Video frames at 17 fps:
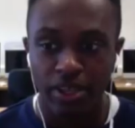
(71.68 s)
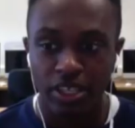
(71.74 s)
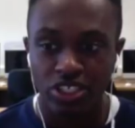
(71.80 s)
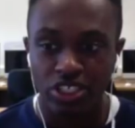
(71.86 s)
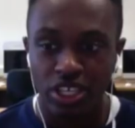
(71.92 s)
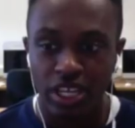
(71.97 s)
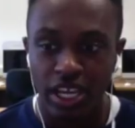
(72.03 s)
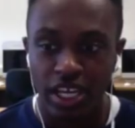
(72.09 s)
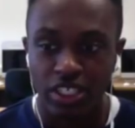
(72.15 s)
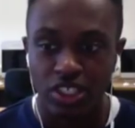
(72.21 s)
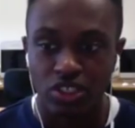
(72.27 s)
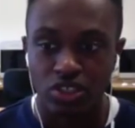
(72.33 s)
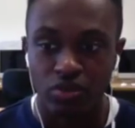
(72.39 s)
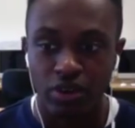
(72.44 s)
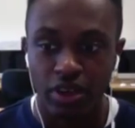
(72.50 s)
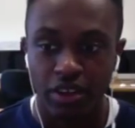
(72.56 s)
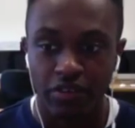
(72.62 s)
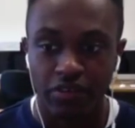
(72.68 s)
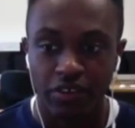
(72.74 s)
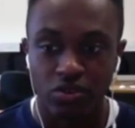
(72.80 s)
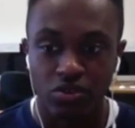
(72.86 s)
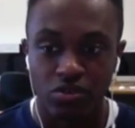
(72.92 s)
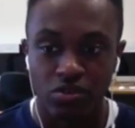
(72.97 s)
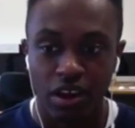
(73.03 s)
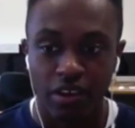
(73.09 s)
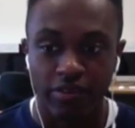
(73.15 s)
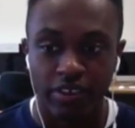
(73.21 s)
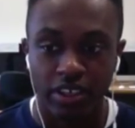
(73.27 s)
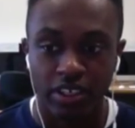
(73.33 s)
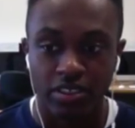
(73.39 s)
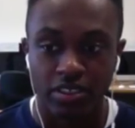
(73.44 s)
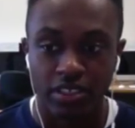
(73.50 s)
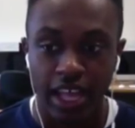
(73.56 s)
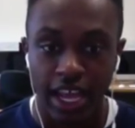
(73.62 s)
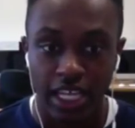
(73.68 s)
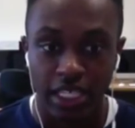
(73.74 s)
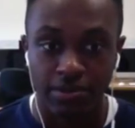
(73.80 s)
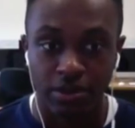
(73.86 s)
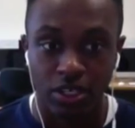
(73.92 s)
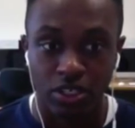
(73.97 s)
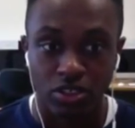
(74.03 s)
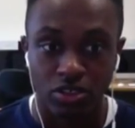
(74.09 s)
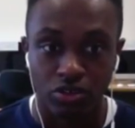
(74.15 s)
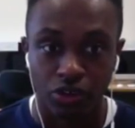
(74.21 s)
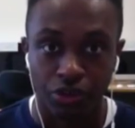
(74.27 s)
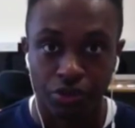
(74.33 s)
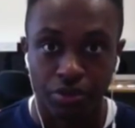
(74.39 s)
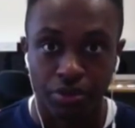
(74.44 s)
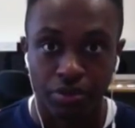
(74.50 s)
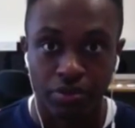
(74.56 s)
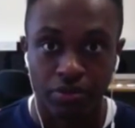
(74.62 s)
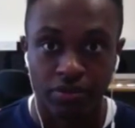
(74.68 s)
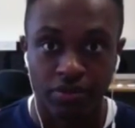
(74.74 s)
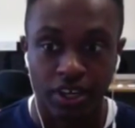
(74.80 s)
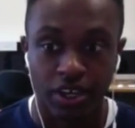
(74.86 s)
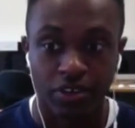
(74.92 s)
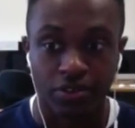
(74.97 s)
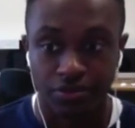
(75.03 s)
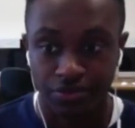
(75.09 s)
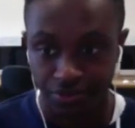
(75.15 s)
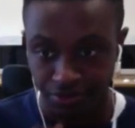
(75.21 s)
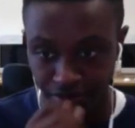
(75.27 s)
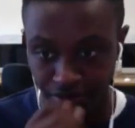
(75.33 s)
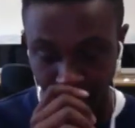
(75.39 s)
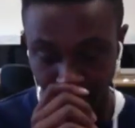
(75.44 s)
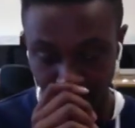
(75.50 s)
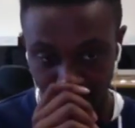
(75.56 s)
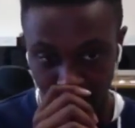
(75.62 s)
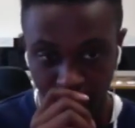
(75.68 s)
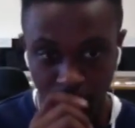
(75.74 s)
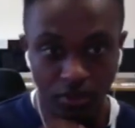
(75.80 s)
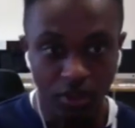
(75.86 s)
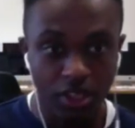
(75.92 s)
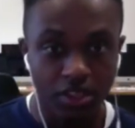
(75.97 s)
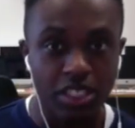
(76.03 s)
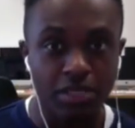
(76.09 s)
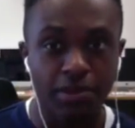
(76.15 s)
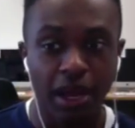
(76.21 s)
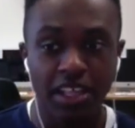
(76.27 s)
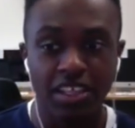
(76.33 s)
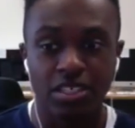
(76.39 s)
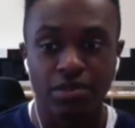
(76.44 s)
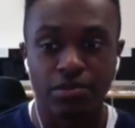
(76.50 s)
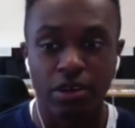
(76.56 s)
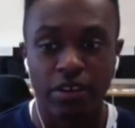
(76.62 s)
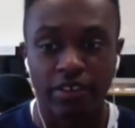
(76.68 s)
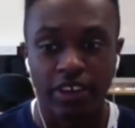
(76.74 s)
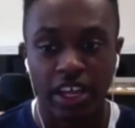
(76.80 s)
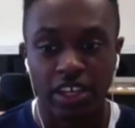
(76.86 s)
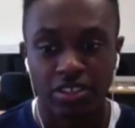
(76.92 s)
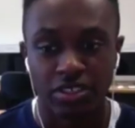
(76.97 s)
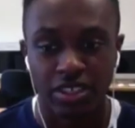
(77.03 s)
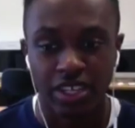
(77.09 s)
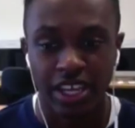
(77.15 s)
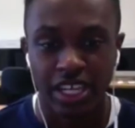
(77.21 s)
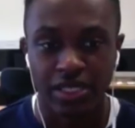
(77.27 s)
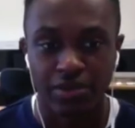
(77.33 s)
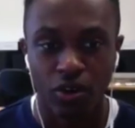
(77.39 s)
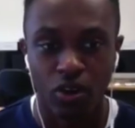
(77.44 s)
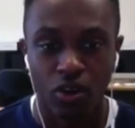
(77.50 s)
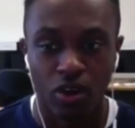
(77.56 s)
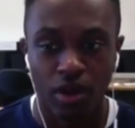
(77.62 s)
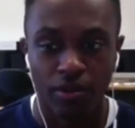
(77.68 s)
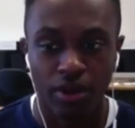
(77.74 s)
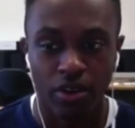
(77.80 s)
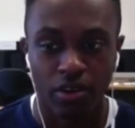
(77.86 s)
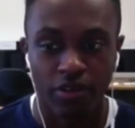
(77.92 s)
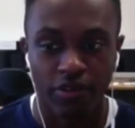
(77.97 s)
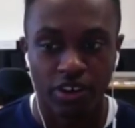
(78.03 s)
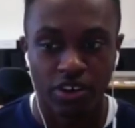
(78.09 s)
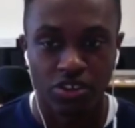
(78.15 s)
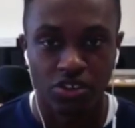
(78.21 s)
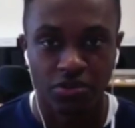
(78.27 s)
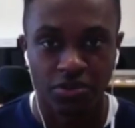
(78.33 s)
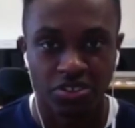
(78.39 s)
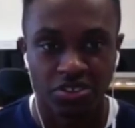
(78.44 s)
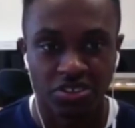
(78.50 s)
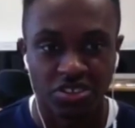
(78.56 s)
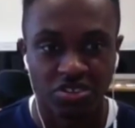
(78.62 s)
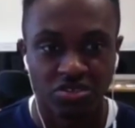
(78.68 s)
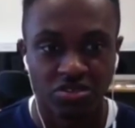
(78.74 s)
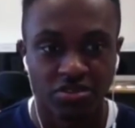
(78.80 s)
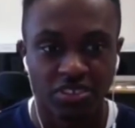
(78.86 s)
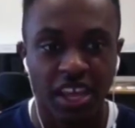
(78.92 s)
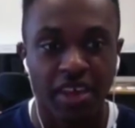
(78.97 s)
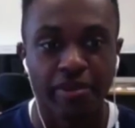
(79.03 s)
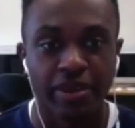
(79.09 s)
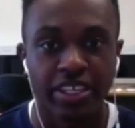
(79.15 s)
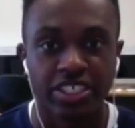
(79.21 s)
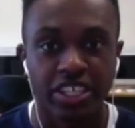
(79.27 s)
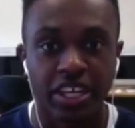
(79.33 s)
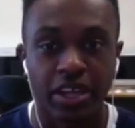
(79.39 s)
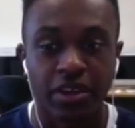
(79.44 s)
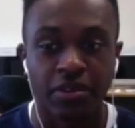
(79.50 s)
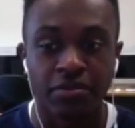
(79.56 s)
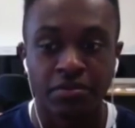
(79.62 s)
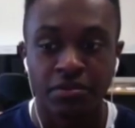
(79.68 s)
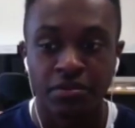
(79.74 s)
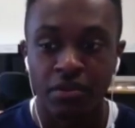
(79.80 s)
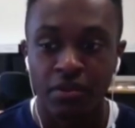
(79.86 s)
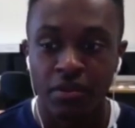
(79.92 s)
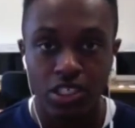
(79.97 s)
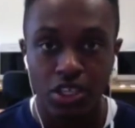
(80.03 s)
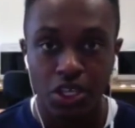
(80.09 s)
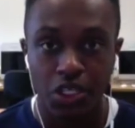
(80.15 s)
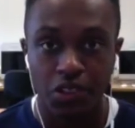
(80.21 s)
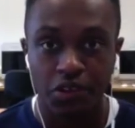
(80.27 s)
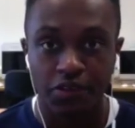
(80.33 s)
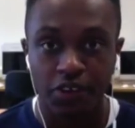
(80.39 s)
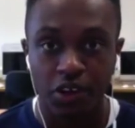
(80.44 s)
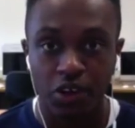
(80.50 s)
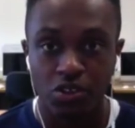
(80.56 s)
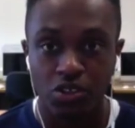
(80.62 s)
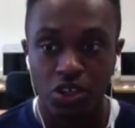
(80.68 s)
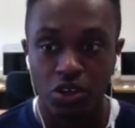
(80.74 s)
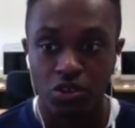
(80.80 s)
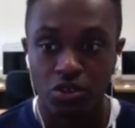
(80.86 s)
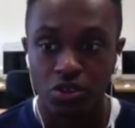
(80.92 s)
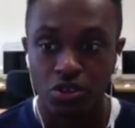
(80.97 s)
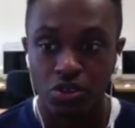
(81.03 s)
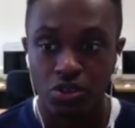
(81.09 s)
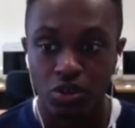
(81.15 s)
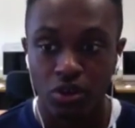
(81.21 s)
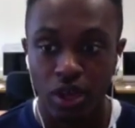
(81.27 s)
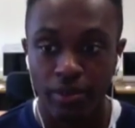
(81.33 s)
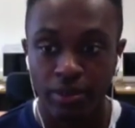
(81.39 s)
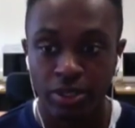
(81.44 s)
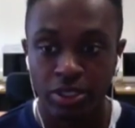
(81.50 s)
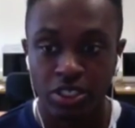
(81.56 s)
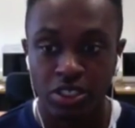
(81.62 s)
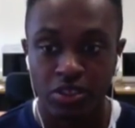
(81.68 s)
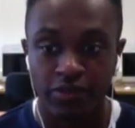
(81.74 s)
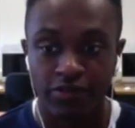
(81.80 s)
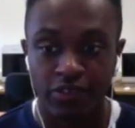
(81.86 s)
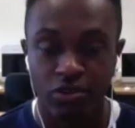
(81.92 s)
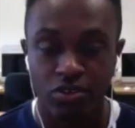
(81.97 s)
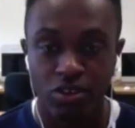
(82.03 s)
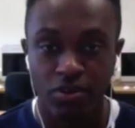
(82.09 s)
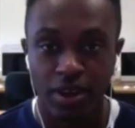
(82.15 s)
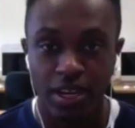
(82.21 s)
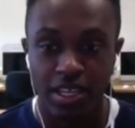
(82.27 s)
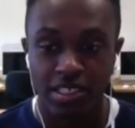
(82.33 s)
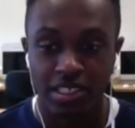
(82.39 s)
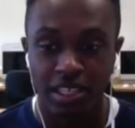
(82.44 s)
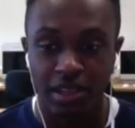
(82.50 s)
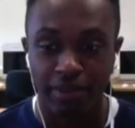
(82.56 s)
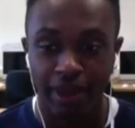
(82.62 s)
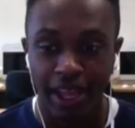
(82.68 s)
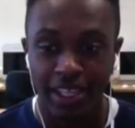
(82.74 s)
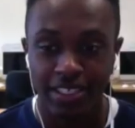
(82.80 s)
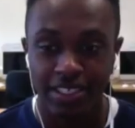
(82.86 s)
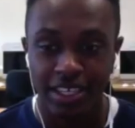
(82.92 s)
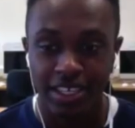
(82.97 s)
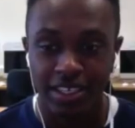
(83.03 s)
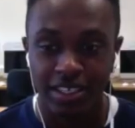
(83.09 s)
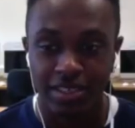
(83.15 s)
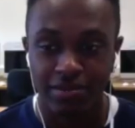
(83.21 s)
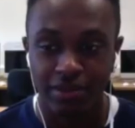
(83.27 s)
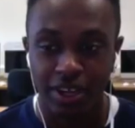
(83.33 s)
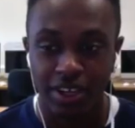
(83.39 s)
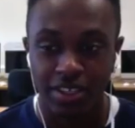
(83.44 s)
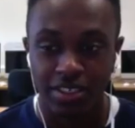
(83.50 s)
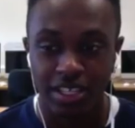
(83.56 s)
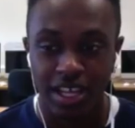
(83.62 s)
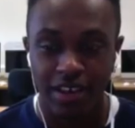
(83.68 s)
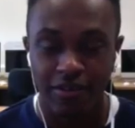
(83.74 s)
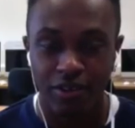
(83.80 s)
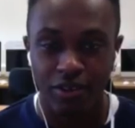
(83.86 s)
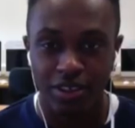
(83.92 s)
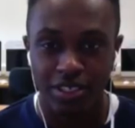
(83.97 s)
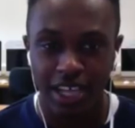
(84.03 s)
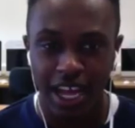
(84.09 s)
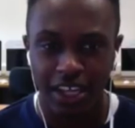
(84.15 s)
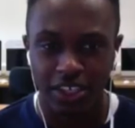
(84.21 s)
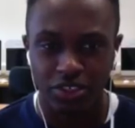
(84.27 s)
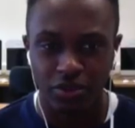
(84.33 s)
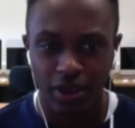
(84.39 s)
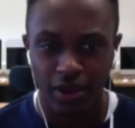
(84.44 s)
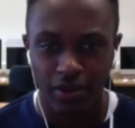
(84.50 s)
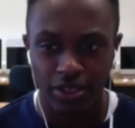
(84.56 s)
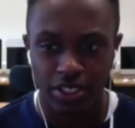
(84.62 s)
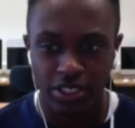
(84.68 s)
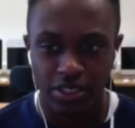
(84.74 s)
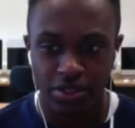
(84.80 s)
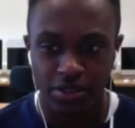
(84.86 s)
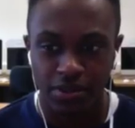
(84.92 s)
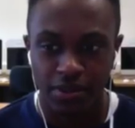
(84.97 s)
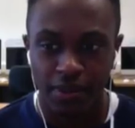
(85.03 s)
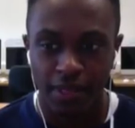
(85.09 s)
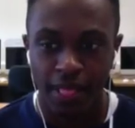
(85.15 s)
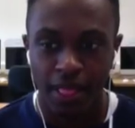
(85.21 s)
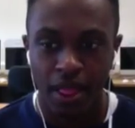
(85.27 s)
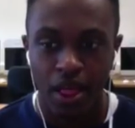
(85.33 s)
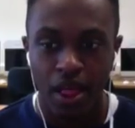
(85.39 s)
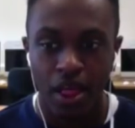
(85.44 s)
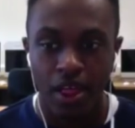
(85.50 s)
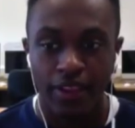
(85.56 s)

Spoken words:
A JPG is a Joint Photographic Experts Group file. Despite this abbreviation, it is more commonly referred to as just JPG. These are used for photos or images of photorealistic paintings because they're viewed as actual images.